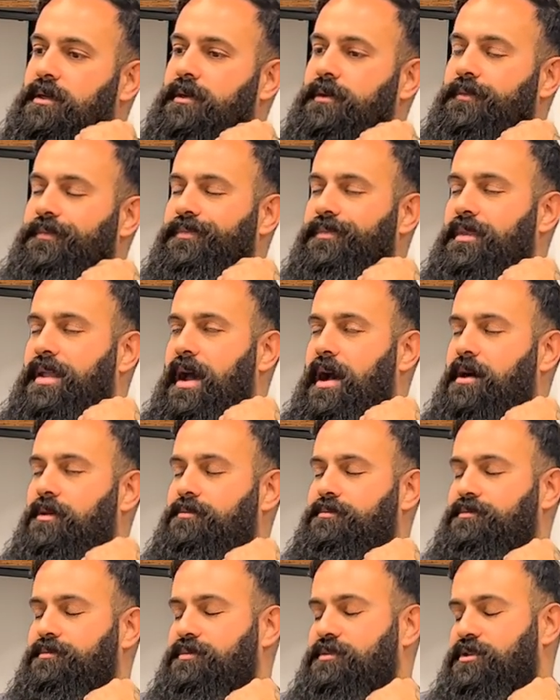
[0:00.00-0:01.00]
Yeah.
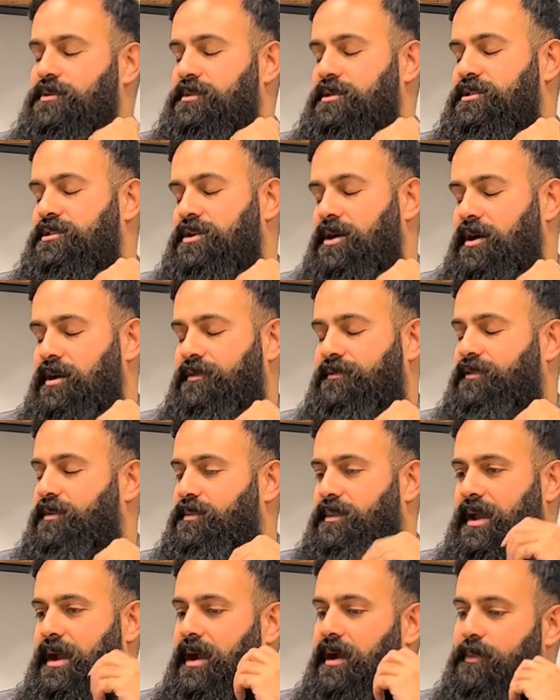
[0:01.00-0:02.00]
Now, so we started
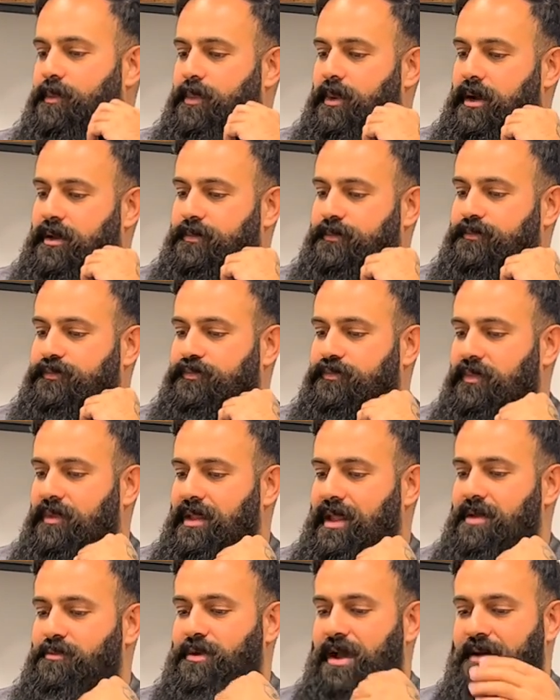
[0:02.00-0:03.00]
from there, but
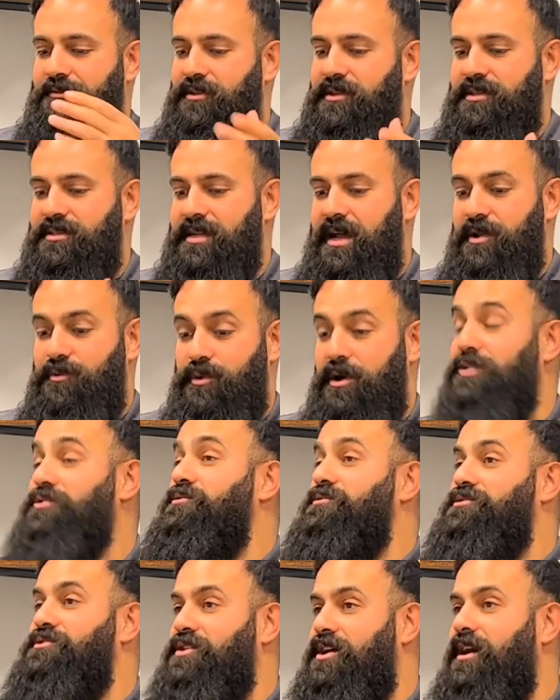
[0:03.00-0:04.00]
then we have to decide where
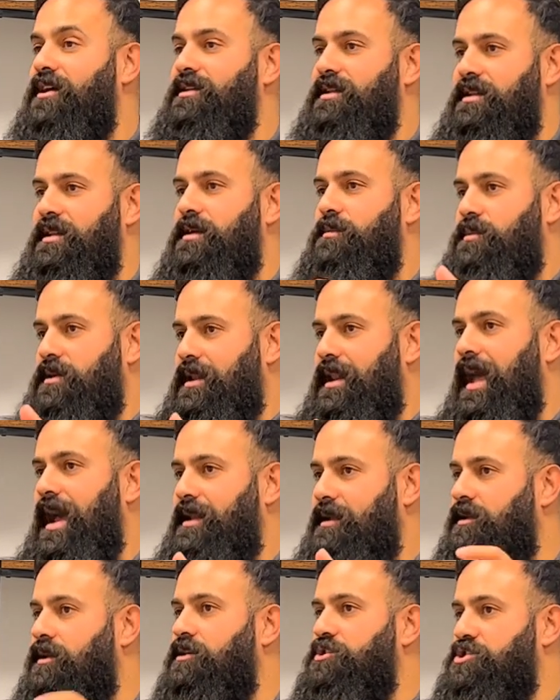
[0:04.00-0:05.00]
to start, and then we
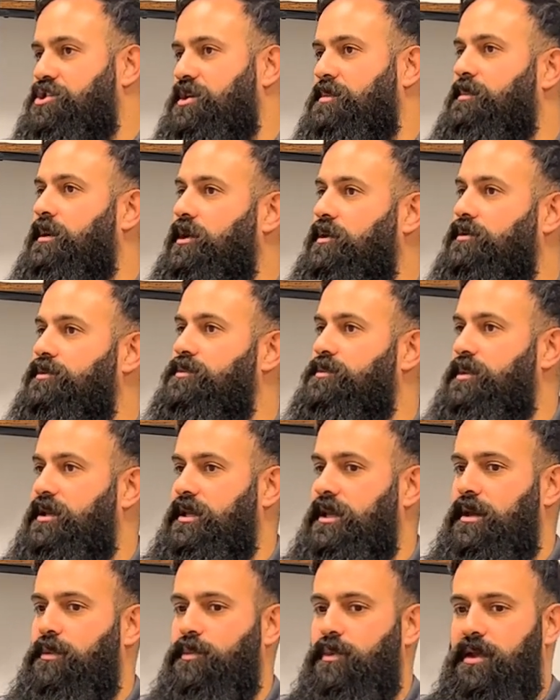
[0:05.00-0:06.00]
landed on sheet metal to
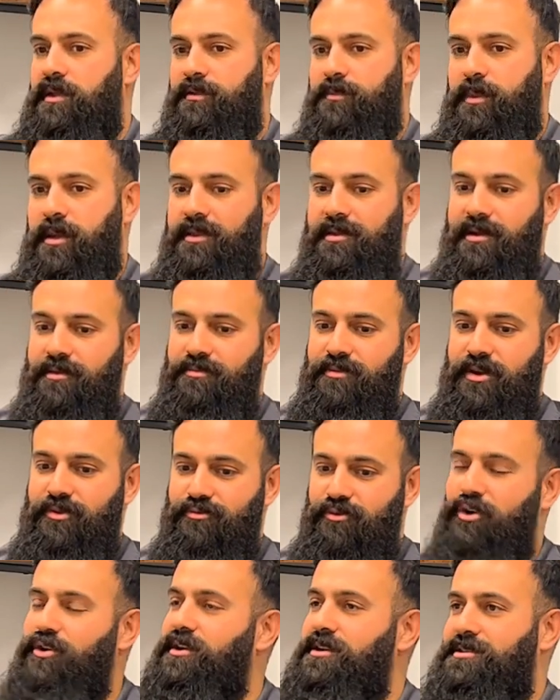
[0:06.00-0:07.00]
begin with. But the, the
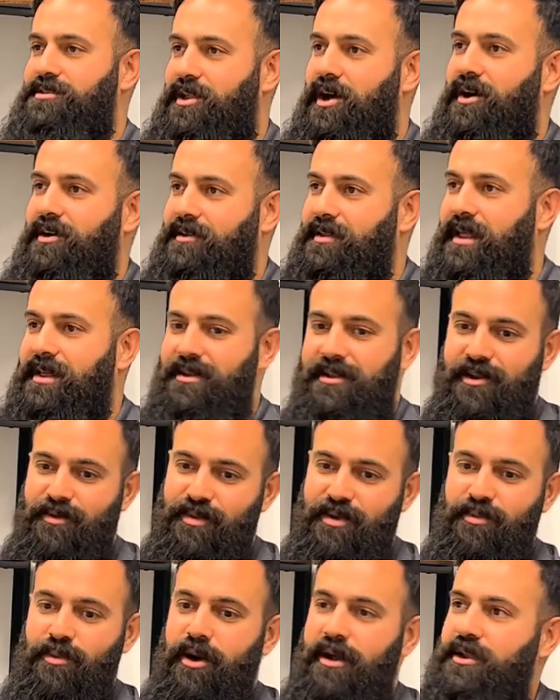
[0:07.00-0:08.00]
road is long. Like, you know,
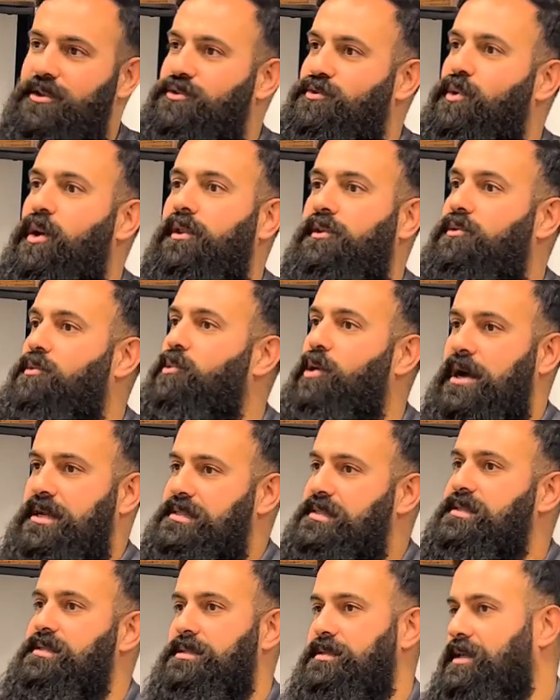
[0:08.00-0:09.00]
we want to do other
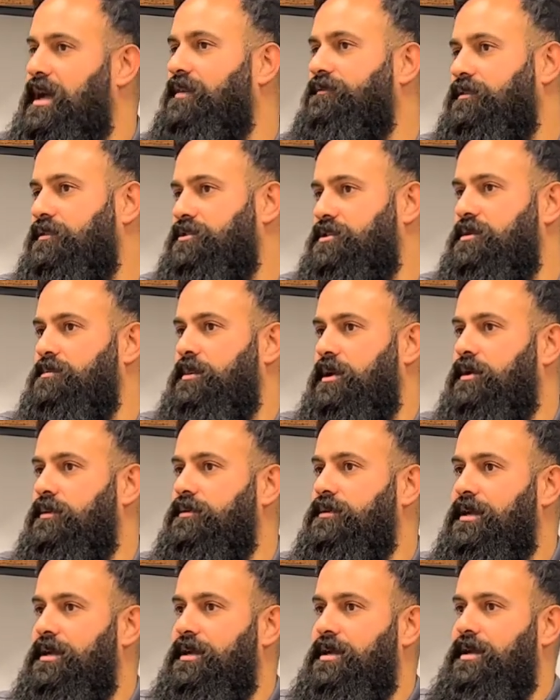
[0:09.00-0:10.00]
processes after sheet metal.
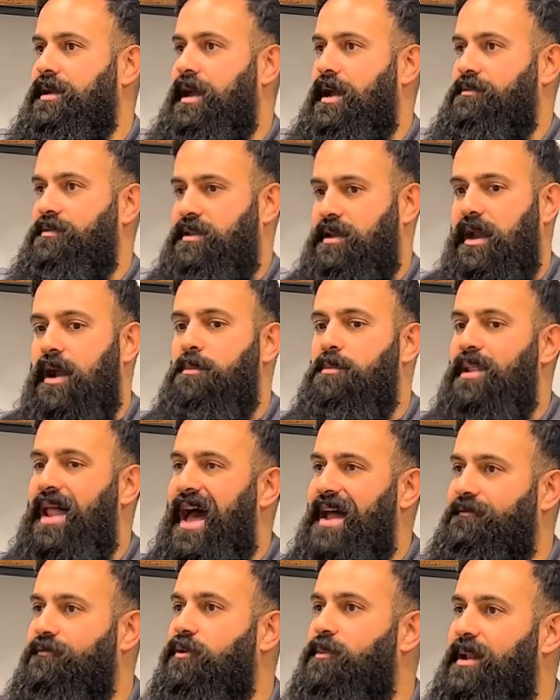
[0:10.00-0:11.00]
Yeah. Everything our
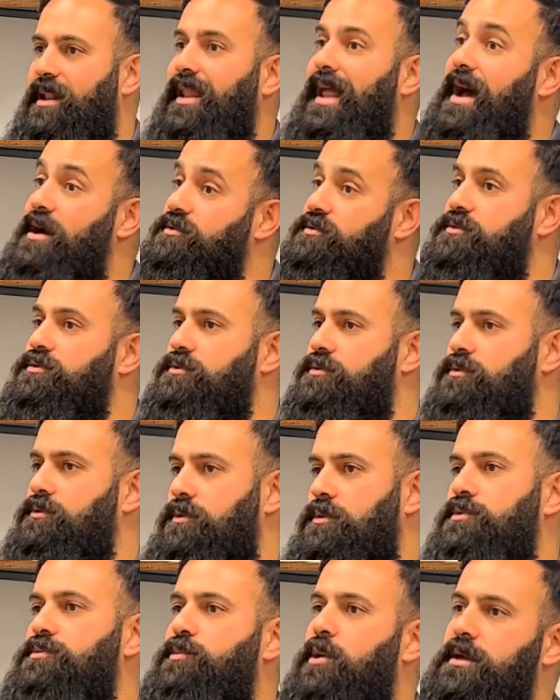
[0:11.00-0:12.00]
platform allows us to do
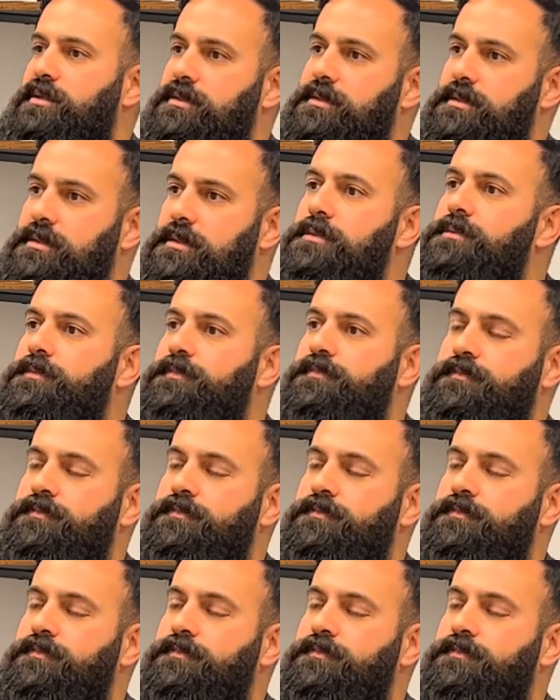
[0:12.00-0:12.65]
those processes.